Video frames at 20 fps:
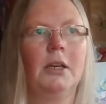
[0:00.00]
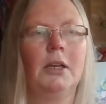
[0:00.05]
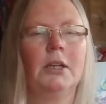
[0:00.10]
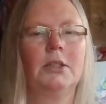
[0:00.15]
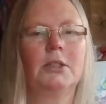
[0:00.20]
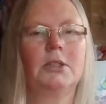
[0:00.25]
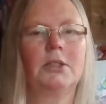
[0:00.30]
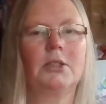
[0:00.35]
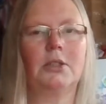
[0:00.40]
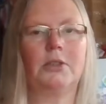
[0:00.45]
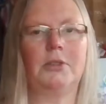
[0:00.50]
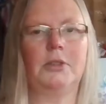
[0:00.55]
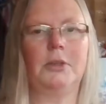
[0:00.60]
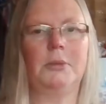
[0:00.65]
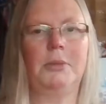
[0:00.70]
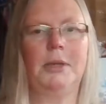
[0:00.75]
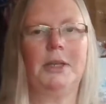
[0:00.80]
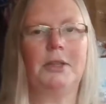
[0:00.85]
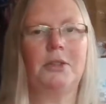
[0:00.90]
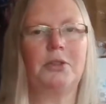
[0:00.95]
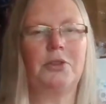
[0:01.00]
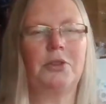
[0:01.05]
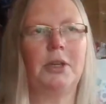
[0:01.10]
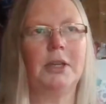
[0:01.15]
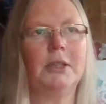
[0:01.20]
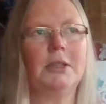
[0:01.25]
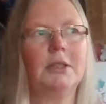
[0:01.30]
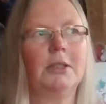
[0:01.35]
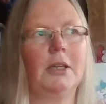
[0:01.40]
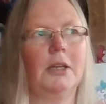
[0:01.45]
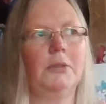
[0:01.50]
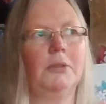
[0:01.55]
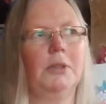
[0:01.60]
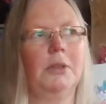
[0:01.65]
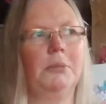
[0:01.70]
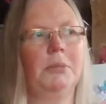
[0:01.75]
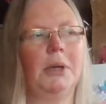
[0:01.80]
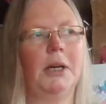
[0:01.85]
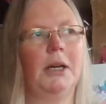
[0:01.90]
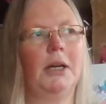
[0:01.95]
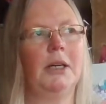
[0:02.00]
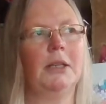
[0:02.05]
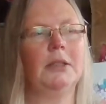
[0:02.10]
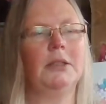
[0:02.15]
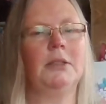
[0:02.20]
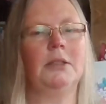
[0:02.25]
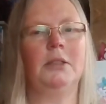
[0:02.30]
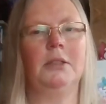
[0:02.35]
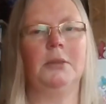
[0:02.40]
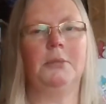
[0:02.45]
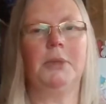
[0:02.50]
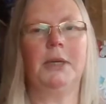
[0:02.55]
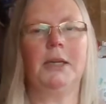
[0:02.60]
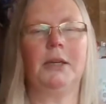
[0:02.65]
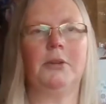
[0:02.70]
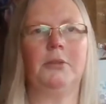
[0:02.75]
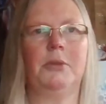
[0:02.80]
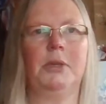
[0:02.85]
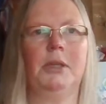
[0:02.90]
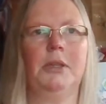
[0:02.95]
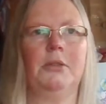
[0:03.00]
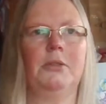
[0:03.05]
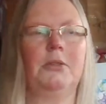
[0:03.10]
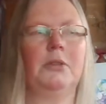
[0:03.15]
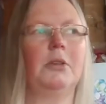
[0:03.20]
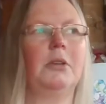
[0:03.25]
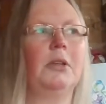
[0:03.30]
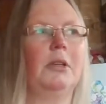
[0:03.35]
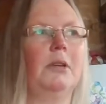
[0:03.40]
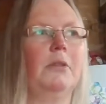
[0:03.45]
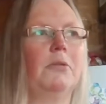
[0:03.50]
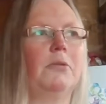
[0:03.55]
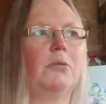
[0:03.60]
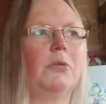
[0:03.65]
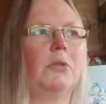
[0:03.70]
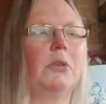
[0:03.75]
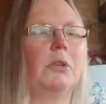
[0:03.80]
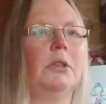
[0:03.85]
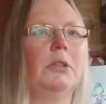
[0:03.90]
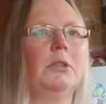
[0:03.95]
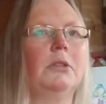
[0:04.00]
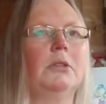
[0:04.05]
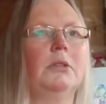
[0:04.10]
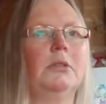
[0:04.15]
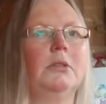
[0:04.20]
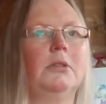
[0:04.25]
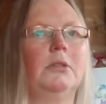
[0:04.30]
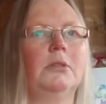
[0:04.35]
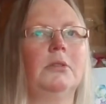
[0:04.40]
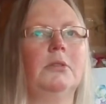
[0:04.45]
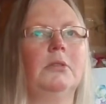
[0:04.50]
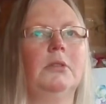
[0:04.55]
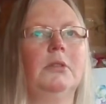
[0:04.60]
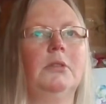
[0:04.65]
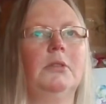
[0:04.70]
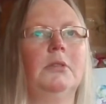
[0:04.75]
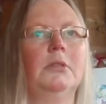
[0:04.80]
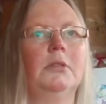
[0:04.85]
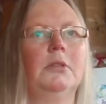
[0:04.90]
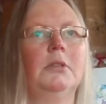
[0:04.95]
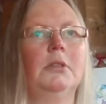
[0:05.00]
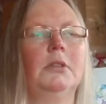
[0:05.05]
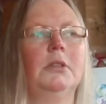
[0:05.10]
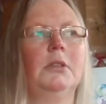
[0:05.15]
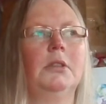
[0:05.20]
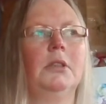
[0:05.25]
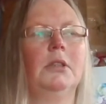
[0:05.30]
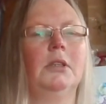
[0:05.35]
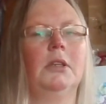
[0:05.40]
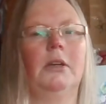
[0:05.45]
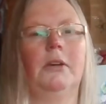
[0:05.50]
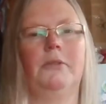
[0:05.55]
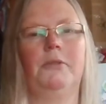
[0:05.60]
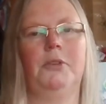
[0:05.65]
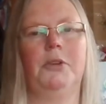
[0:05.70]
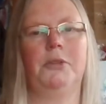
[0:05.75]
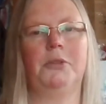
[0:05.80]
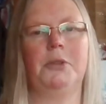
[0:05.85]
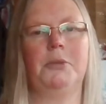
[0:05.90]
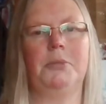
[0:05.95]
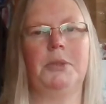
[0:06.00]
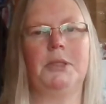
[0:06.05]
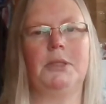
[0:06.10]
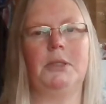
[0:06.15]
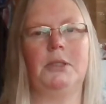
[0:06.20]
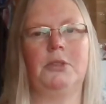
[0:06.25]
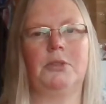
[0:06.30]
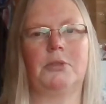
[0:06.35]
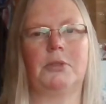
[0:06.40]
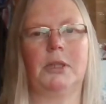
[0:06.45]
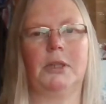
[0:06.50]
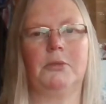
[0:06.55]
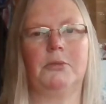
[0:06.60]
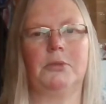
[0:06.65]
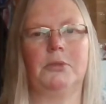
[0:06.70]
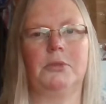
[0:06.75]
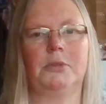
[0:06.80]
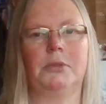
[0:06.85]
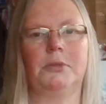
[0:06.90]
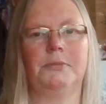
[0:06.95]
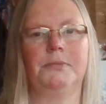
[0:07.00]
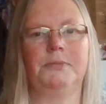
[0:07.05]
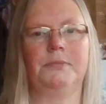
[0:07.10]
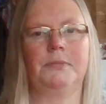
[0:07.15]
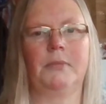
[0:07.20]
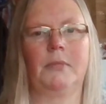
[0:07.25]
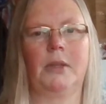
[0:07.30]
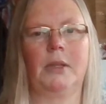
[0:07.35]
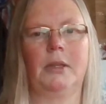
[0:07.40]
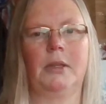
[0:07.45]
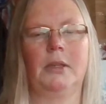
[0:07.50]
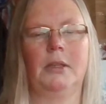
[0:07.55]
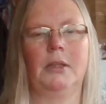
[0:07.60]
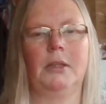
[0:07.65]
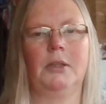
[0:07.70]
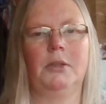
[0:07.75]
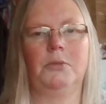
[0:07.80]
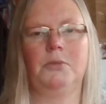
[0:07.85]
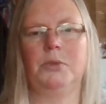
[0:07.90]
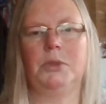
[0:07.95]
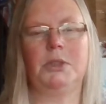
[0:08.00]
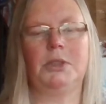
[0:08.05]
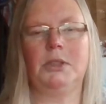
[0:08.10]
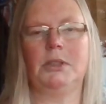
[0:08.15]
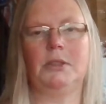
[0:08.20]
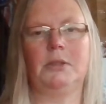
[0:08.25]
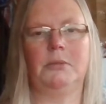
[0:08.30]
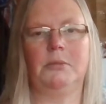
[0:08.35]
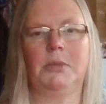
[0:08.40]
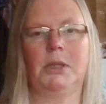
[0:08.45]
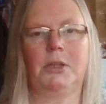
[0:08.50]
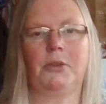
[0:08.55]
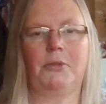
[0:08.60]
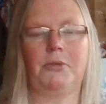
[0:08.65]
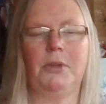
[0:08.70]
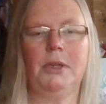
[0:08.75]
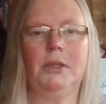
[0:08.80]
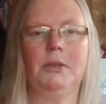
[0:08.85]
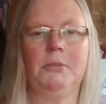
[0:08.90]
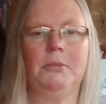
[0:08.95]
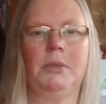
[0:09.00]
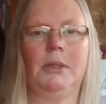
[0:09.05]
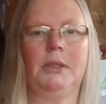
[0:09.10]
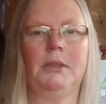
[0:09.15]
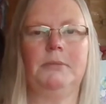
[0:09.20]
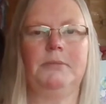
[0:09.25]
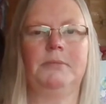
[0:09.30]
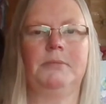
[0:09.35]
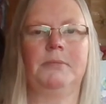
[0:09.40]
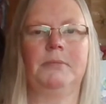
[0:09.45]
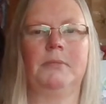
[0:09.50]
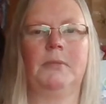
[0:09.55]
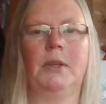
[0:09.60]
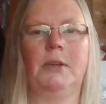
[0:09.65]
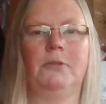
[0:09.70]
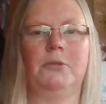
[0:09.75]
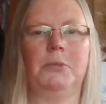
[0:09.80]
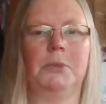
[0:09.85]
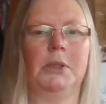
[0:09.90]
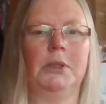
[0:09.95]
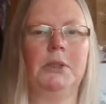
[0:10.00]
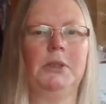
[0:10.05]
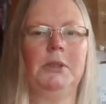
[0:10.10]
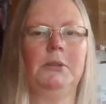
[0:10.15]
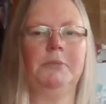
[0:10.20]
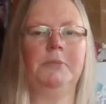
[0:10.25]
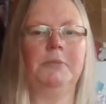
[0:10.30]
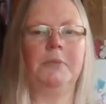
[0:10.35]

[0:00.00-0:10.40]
Sorry about the trucks going past in the background. I live right on a very busy truck route, which isn't much fun, but never mind.